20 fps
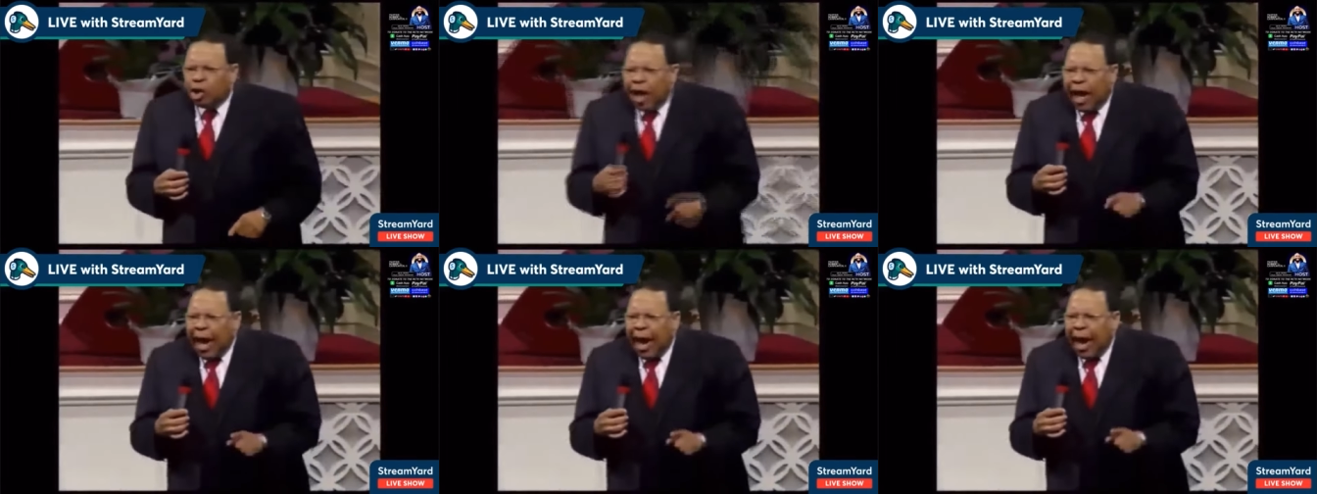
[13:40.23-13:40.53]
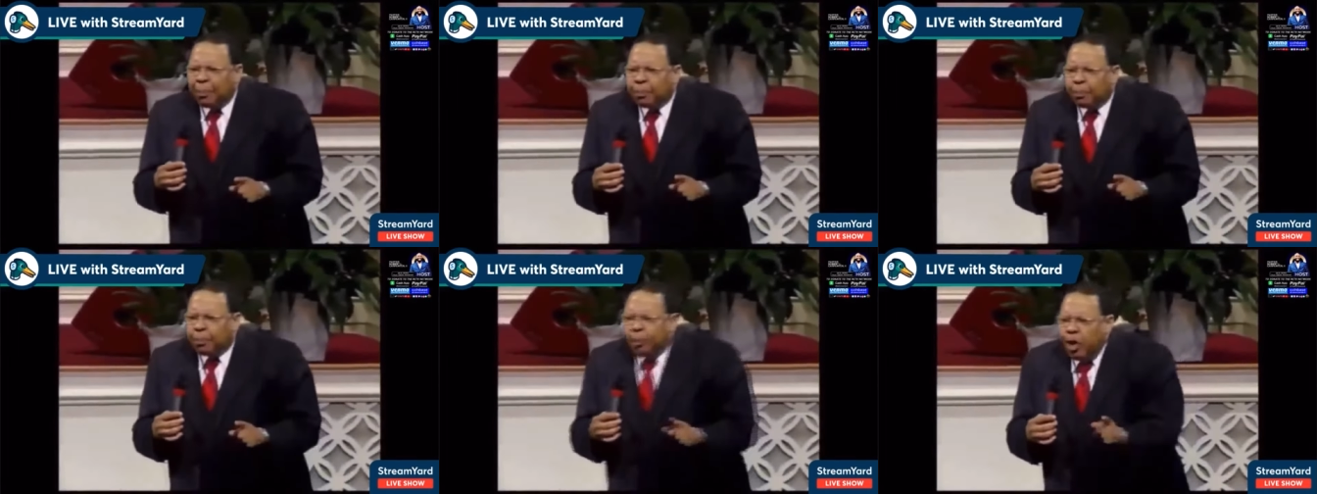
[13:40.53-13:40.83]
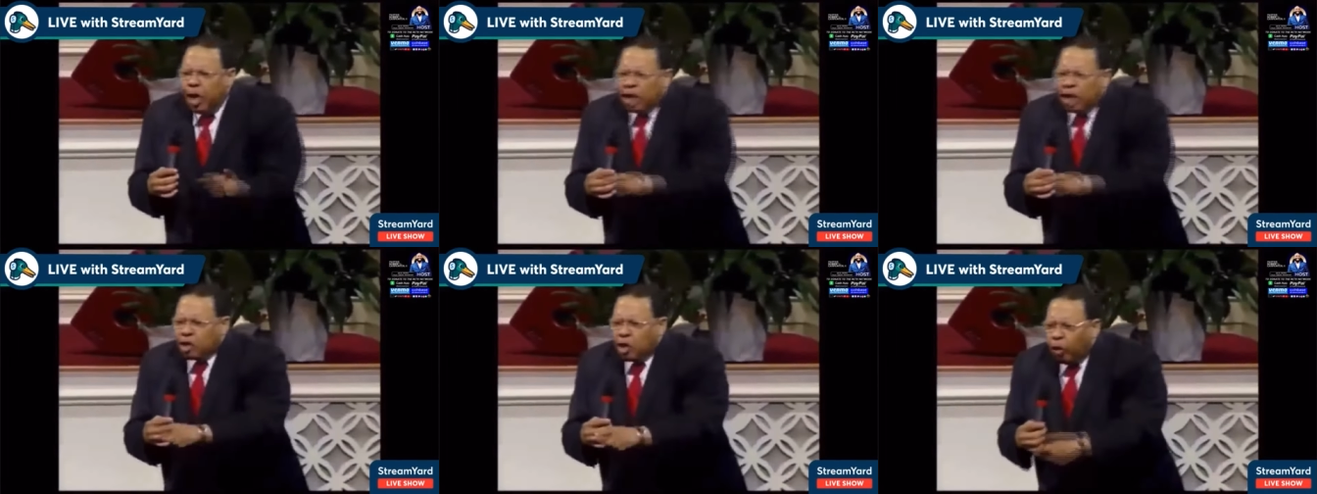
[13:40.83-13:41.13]
You can't
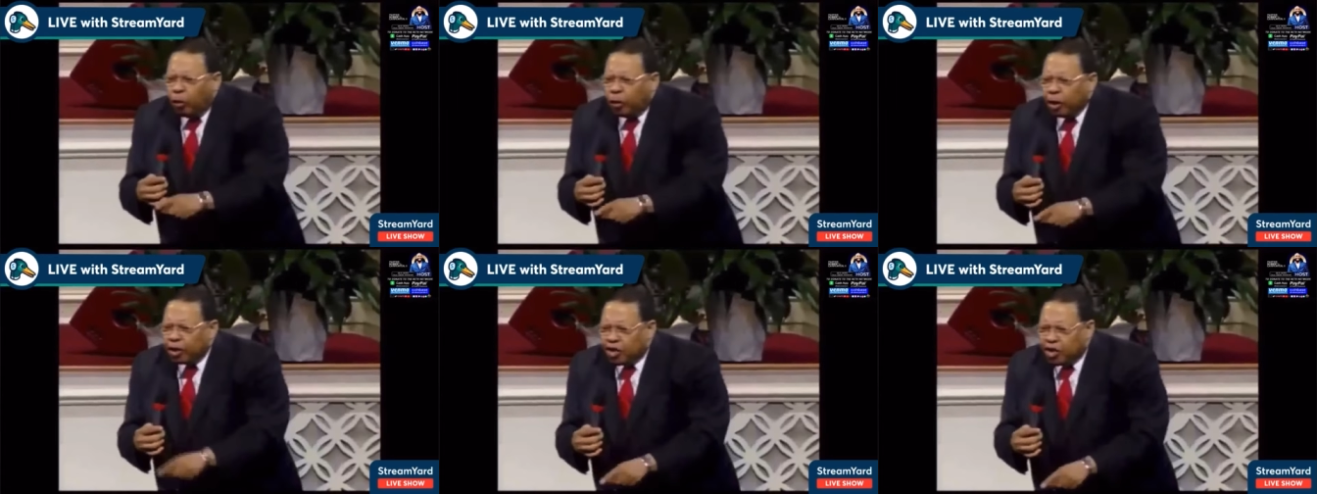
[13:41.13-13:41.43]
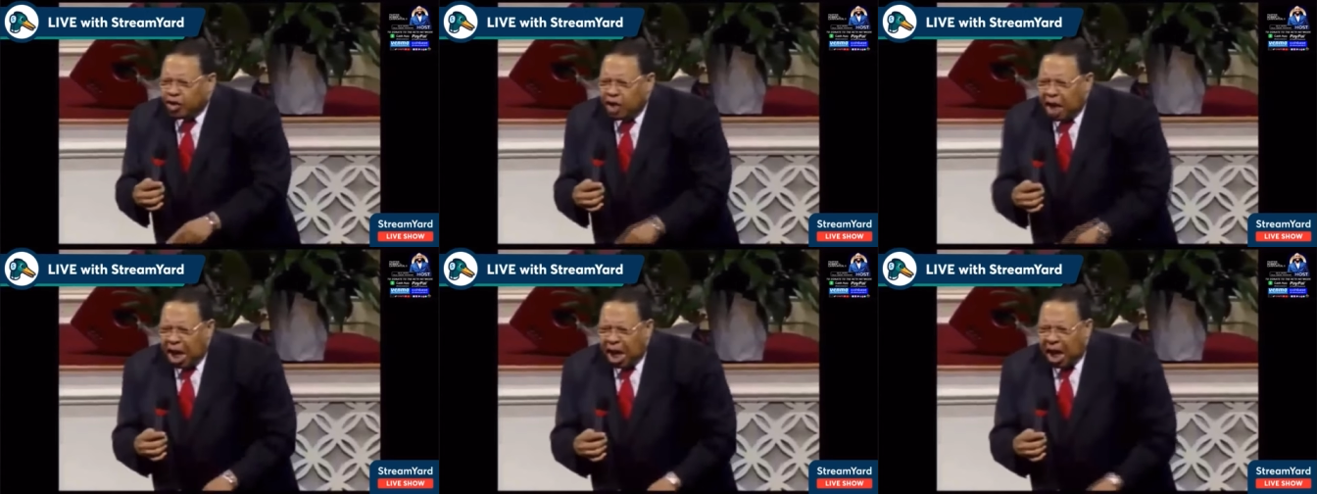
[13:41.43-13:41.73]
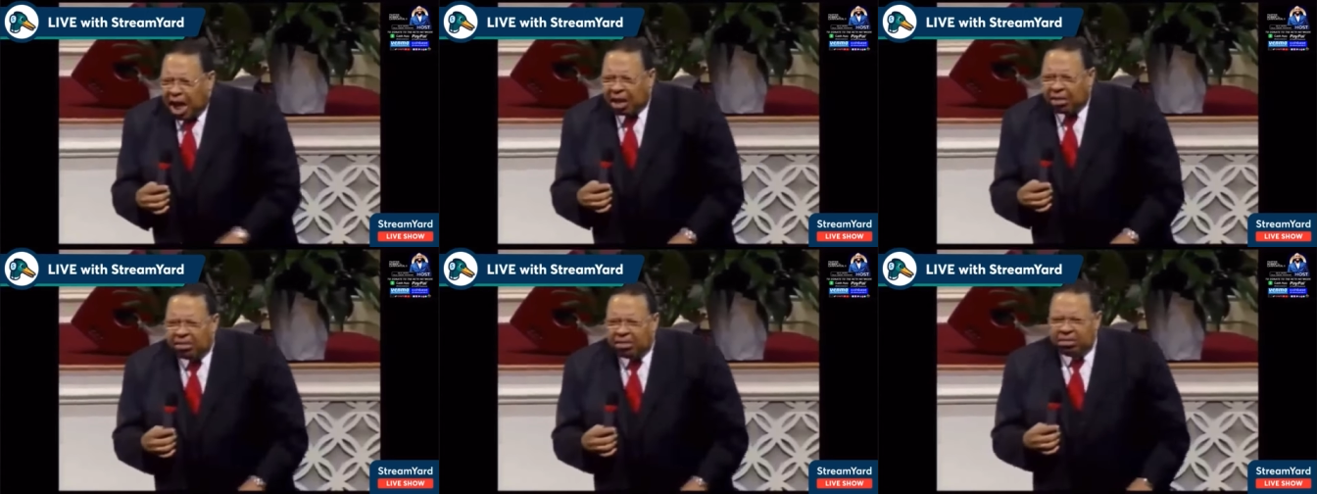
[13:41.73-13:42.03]
preach over
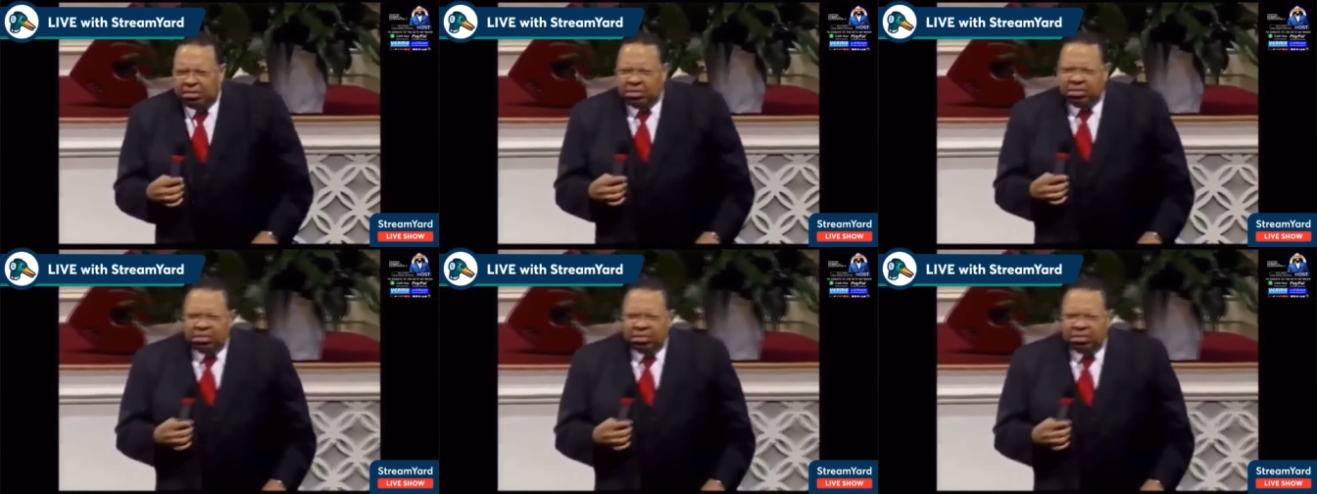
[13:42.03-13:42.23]
sin.